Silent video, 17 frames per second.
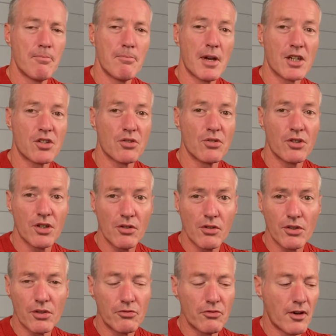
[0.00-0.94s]
make sure that you're
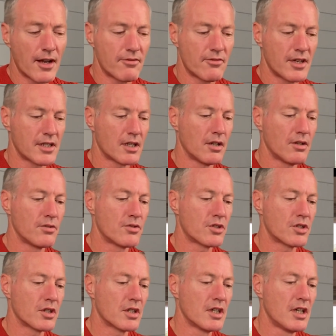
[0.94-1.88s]
on the right
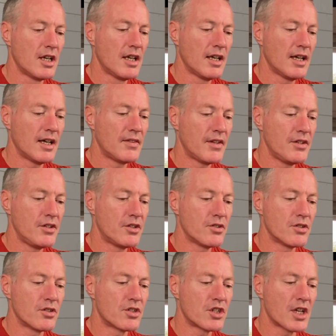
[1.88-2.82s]
resolution, and then you
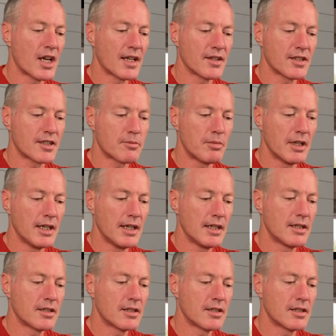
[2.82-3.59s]
can check the speed.